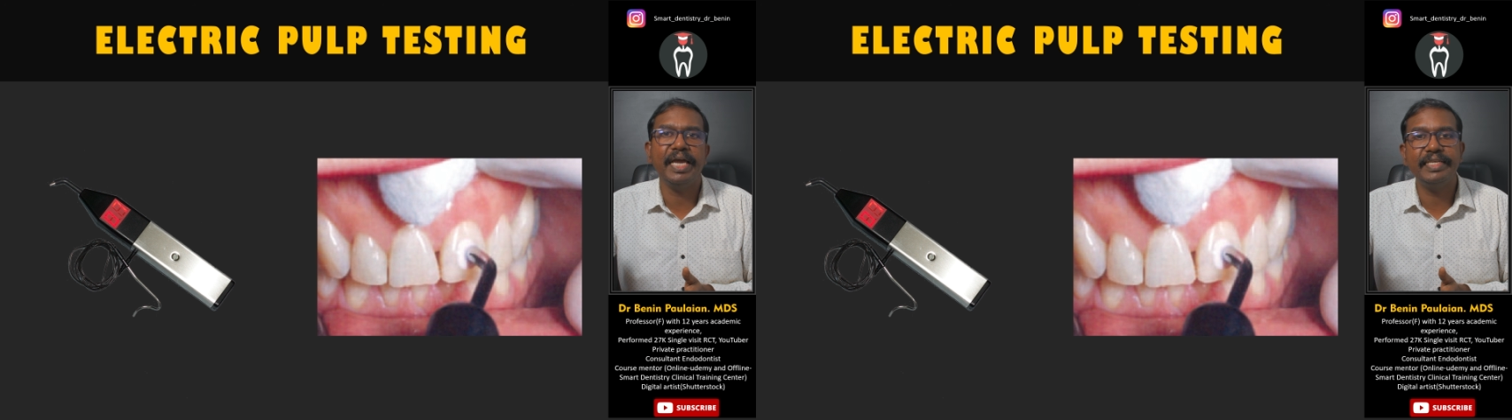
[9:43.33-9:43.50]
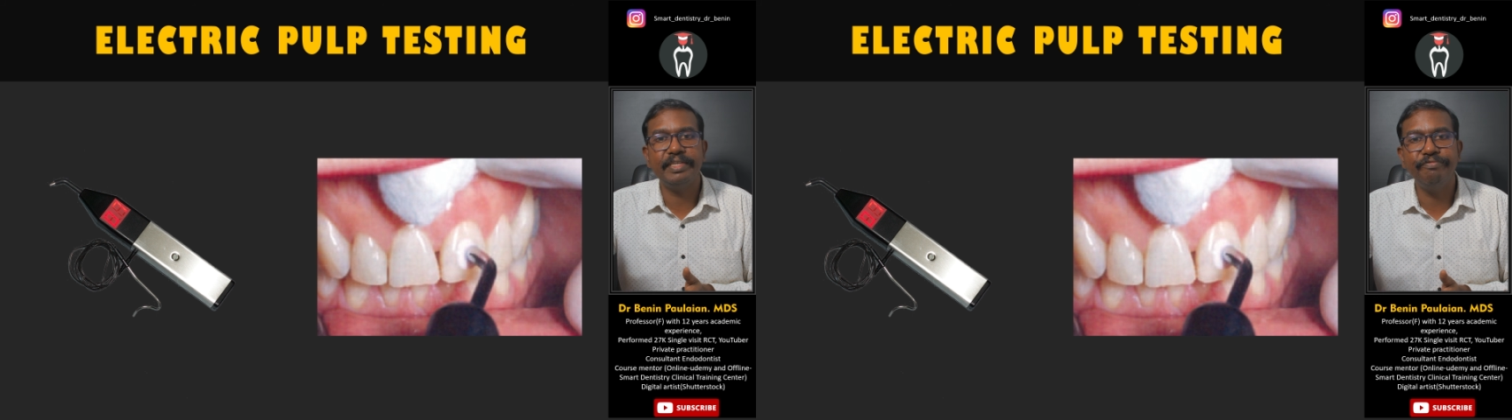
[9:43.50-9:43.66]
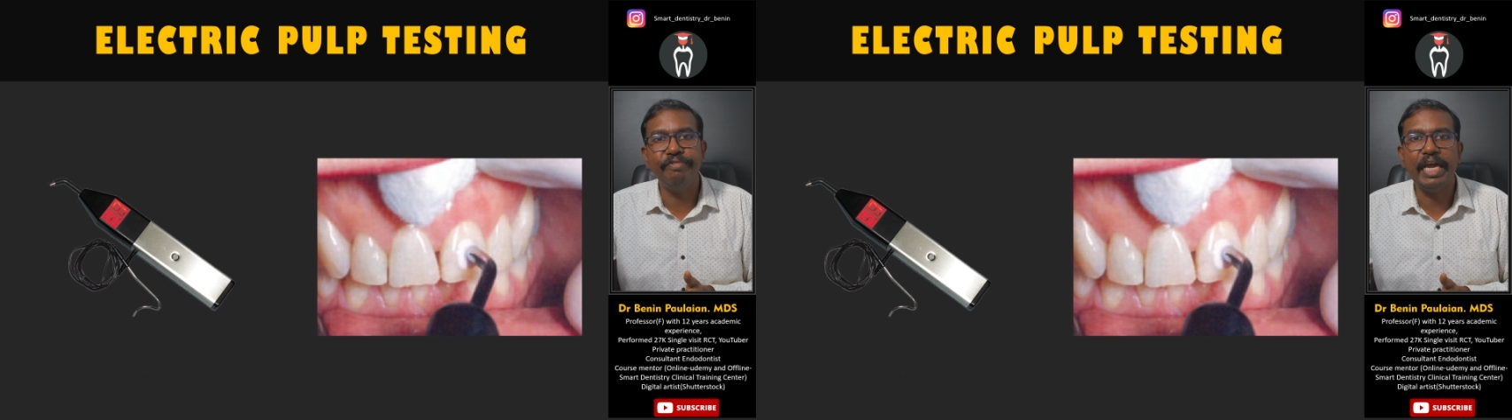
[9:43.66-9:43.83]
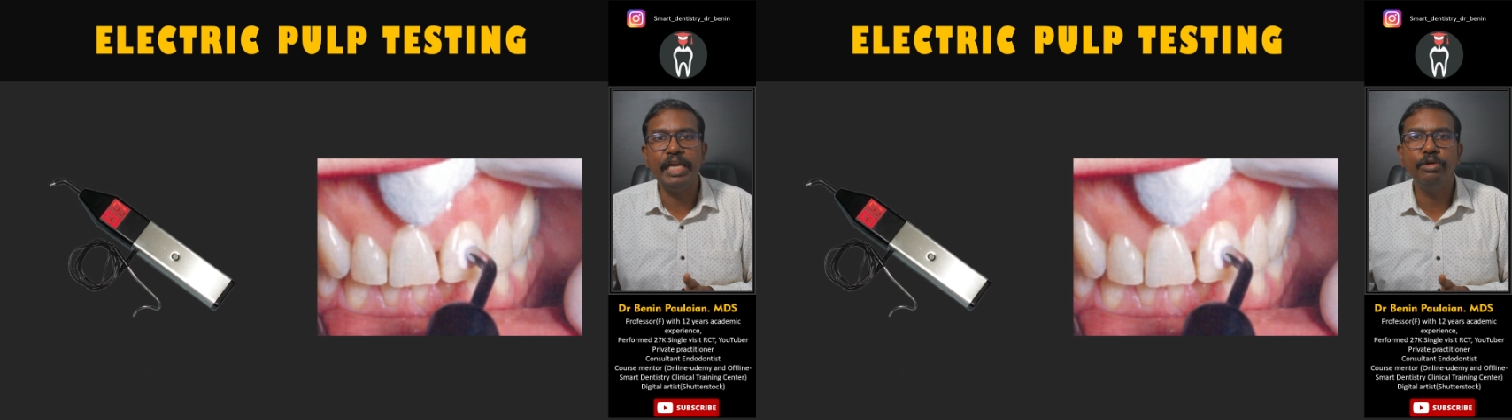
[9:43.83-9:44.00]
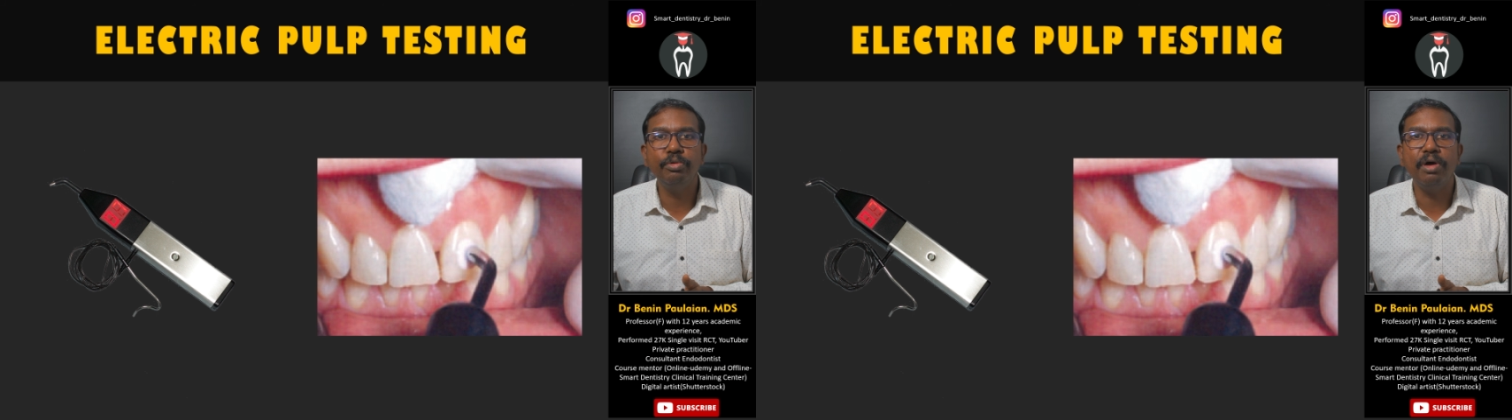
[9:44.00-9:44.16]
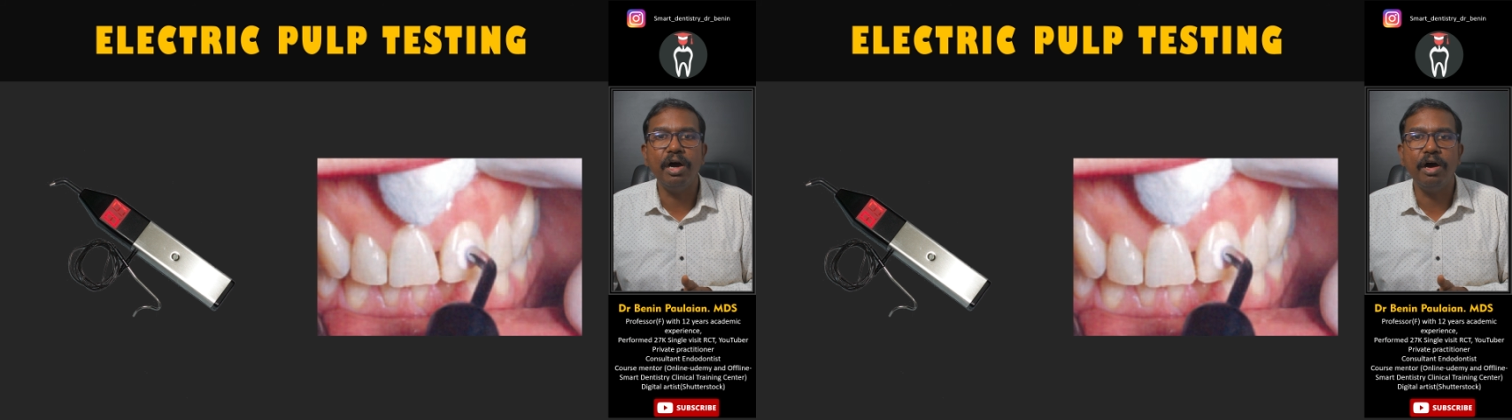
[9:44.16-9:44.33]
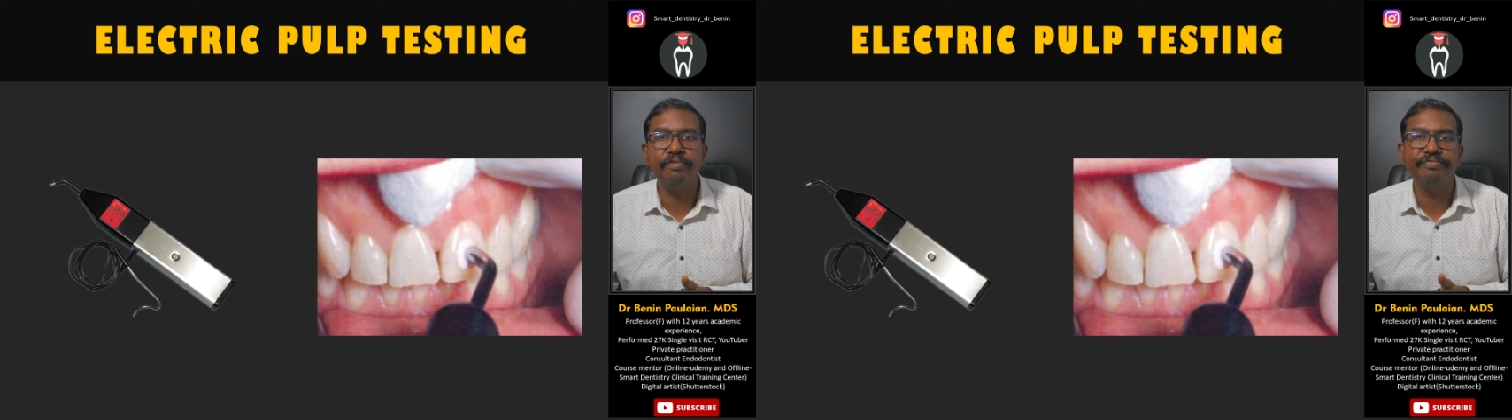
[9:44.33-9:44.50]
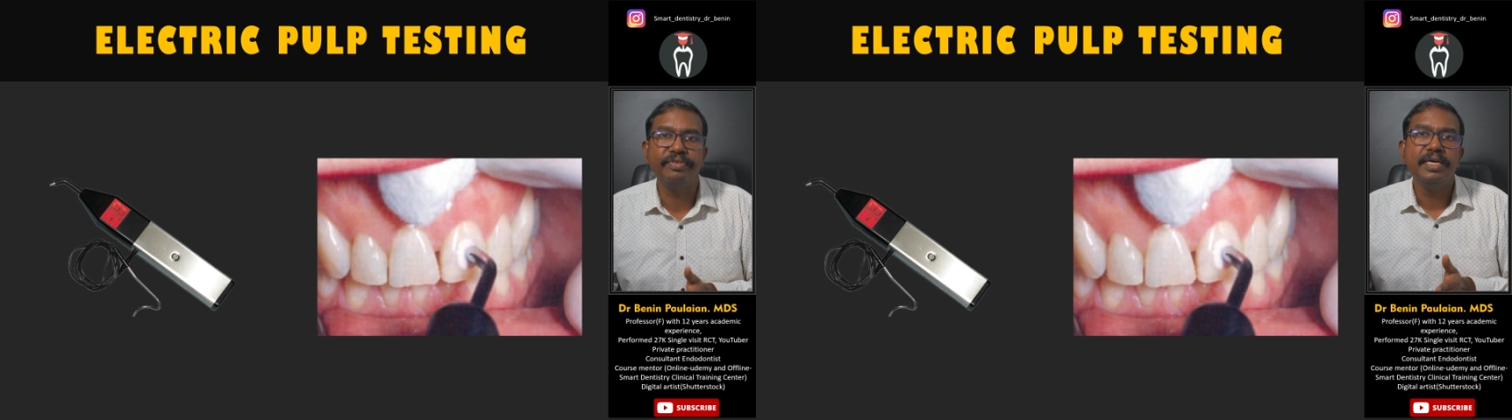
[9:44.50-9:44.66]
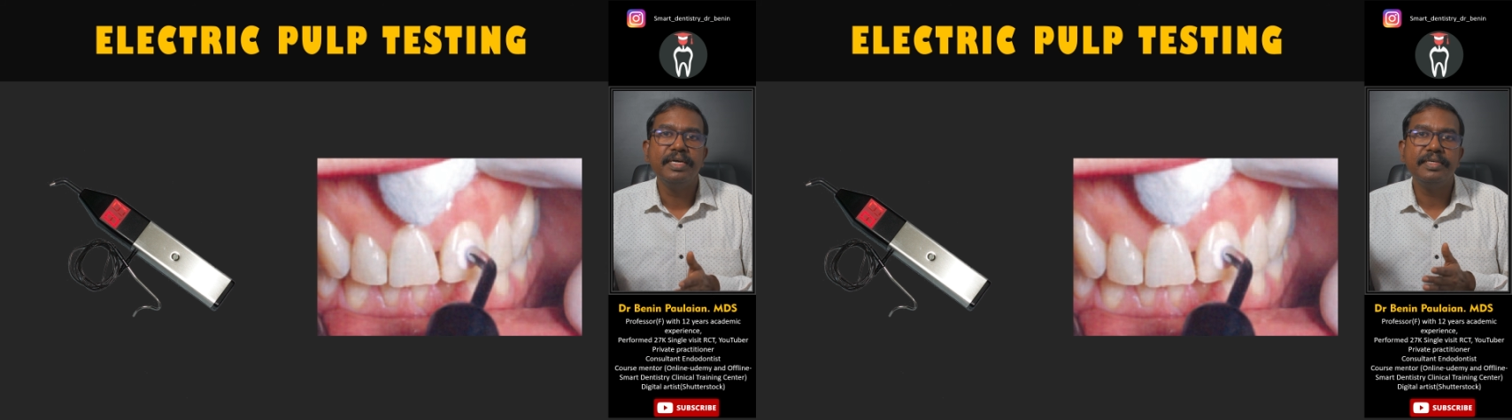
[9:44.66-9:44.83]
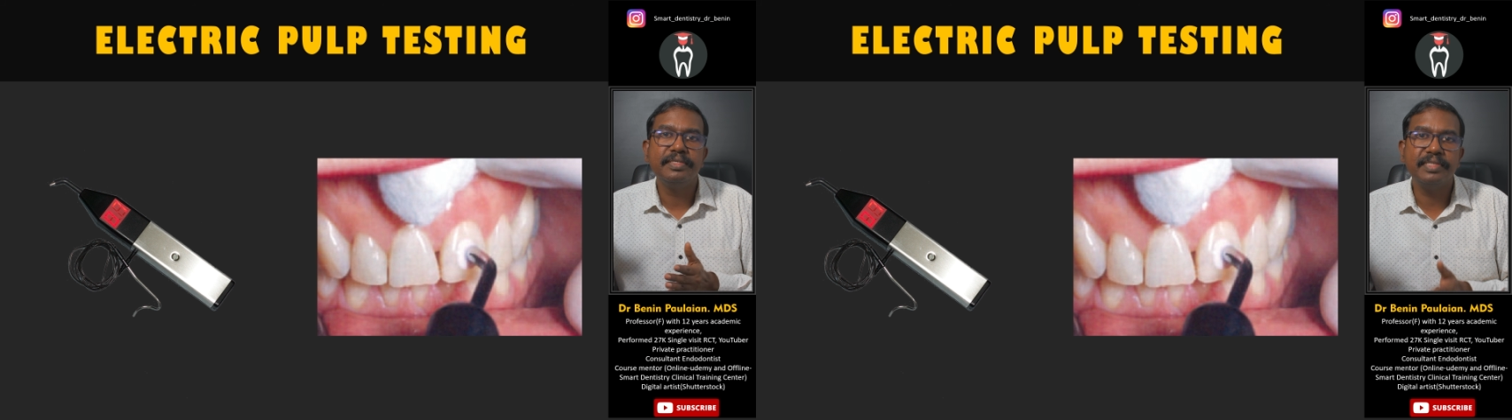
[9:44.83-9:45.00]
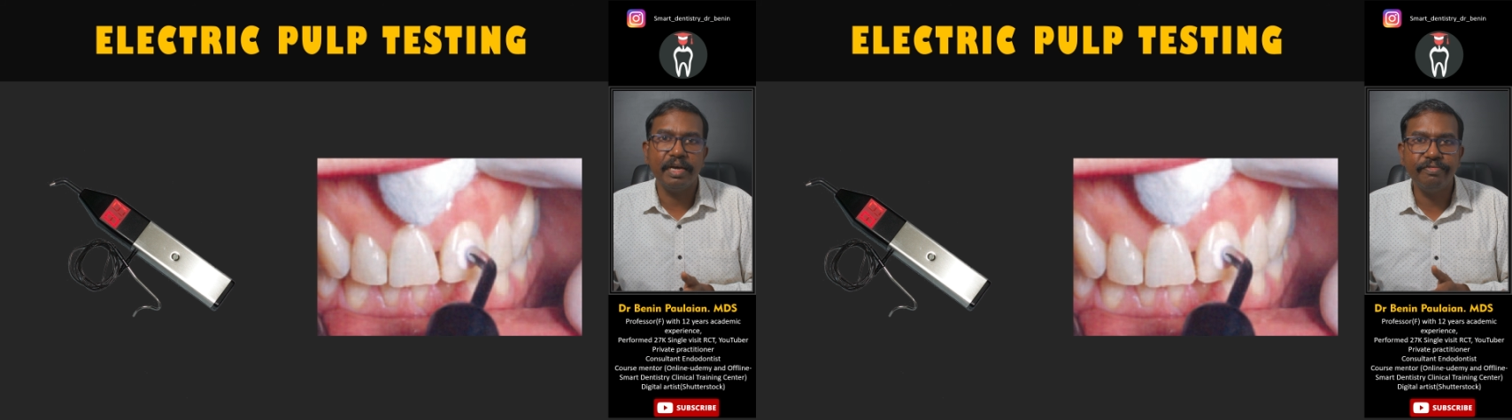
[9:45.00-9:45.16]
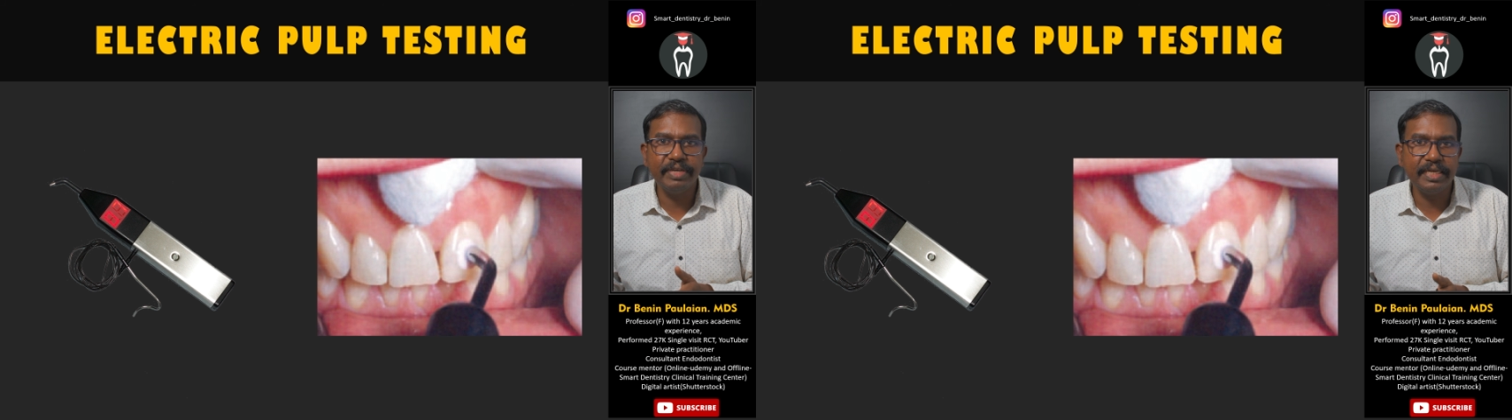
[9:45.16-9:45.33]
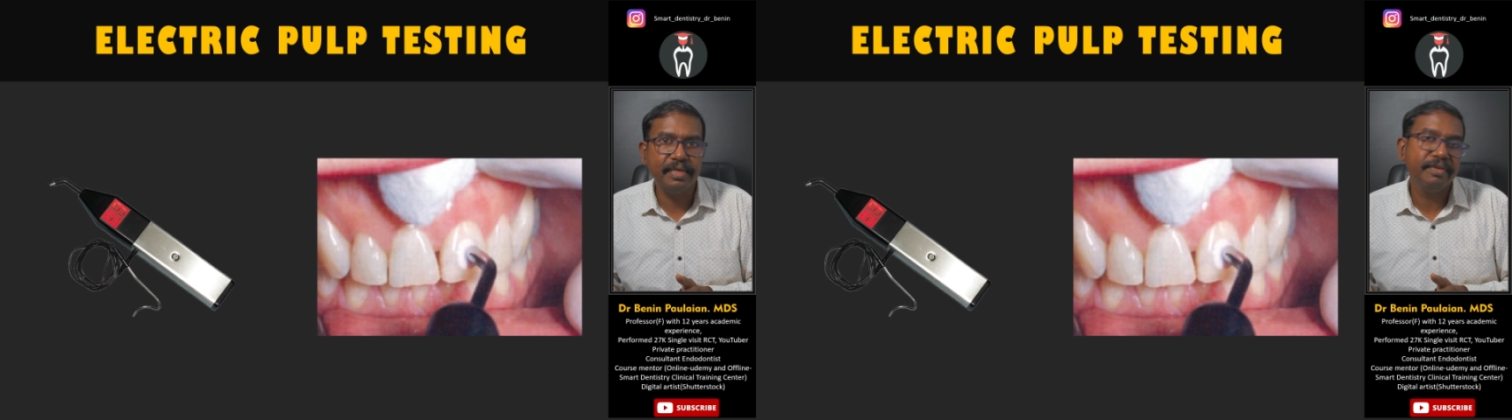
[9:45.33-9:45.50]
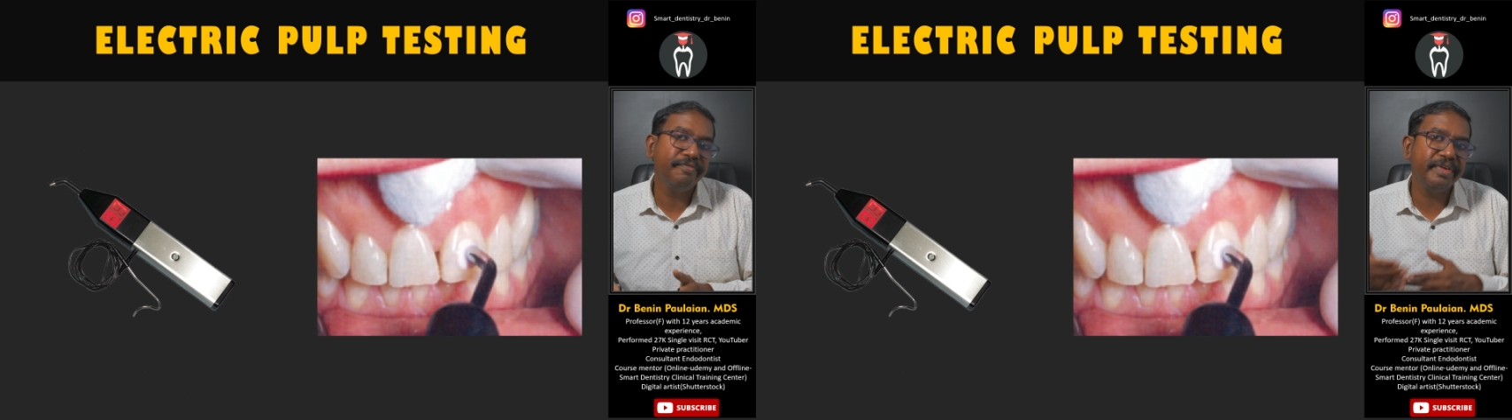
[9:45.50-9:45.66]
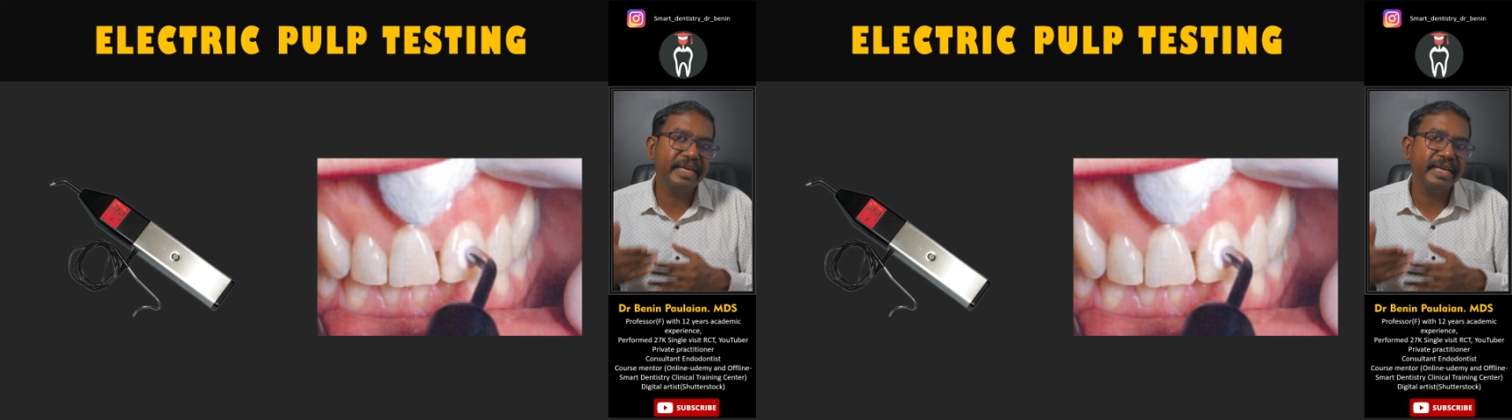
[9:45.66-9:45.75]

at a value of 7,